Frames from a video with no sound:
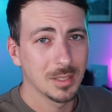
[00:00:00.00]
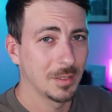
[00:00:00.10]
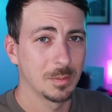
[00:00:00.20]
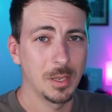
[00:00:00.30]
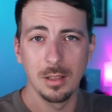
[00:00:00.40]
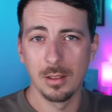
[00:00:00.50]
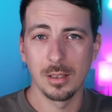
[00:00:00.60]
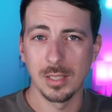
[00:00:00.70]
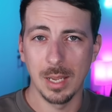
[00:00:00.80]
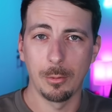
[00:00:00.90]
I spent a lot
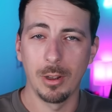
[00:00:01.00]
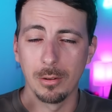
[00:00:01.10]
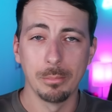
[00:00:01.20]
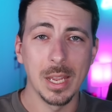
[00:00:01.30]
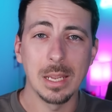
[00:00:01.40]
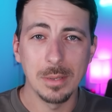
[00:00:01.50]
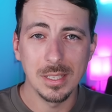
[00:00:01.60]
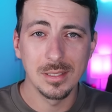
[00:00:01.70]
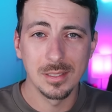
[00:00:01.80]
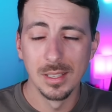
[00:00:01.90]
of time around
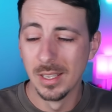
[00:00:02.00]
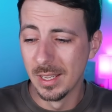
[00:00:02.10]
babies.